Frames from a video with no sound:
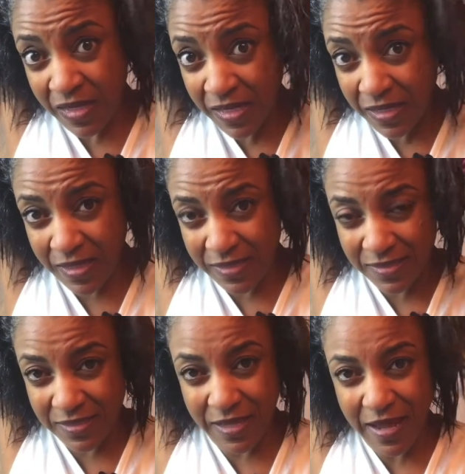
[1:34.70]

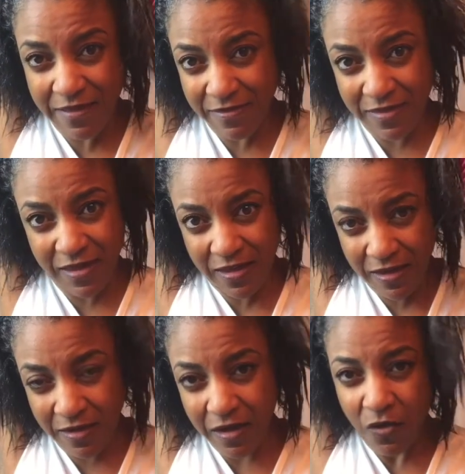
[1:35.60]
ends and
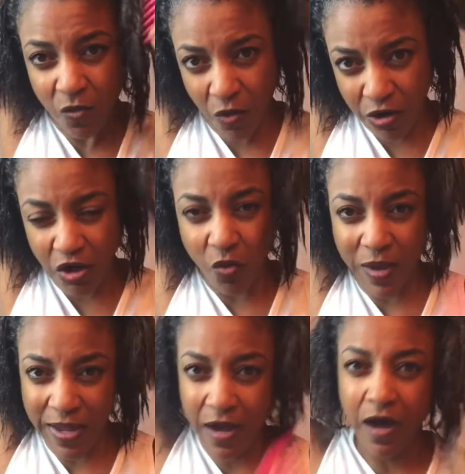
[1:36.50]
then work your
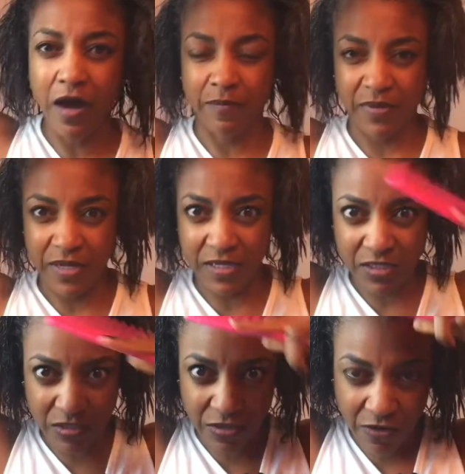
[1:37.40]
way up
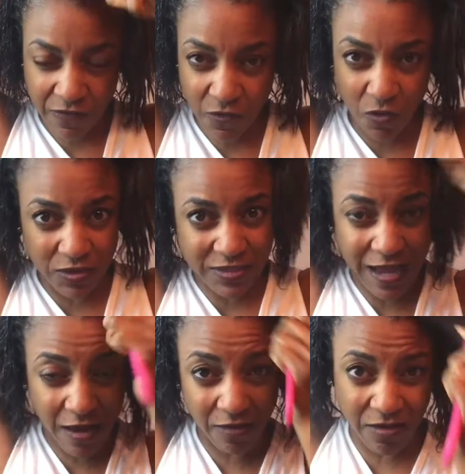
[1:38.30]
into your full
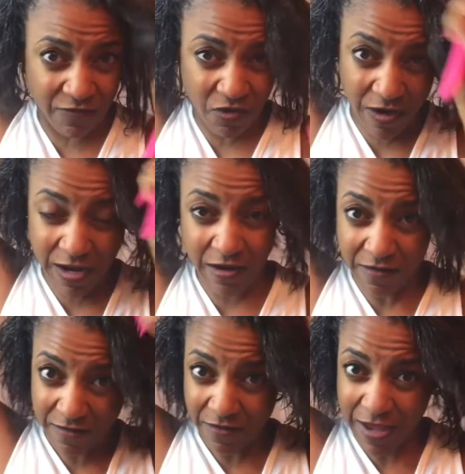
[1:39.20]
style of your
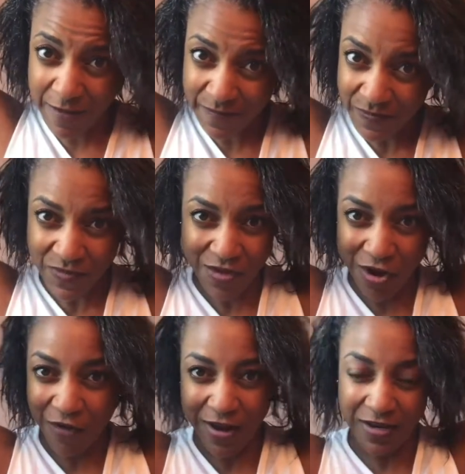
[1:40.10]
hair, okay?
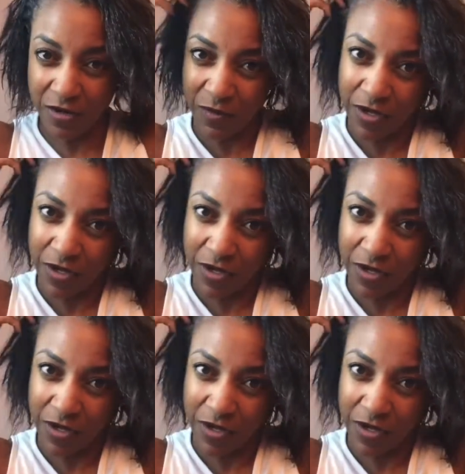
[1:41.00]
All right, here